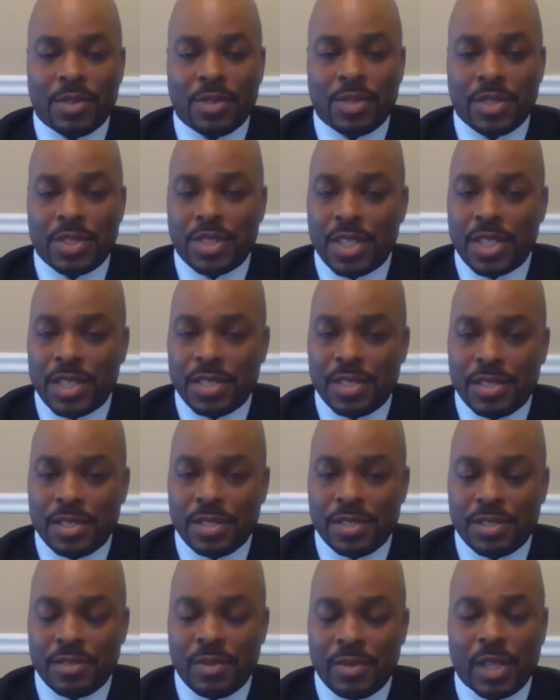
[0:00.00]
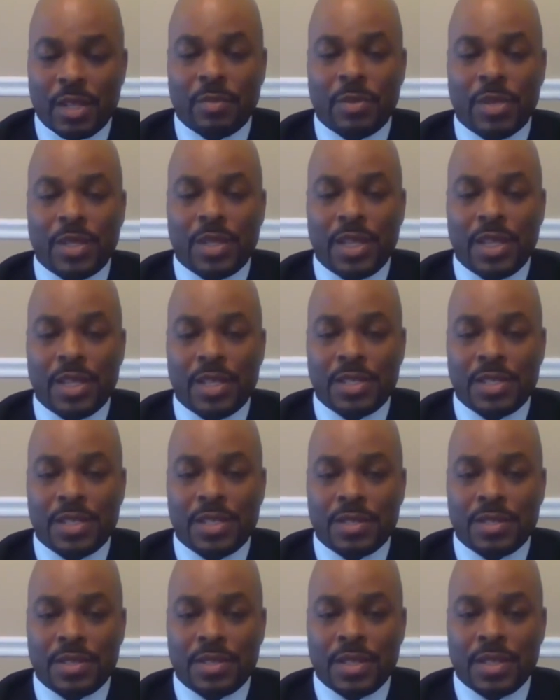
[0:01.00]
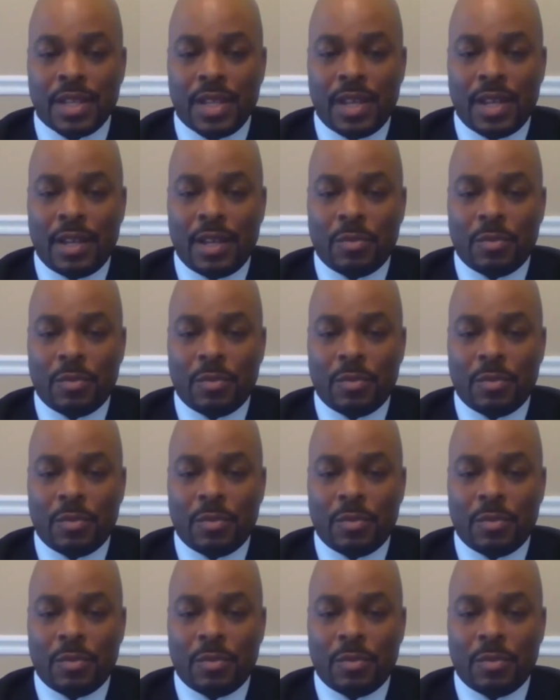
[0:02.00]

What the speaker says: for suggestions, recommendations,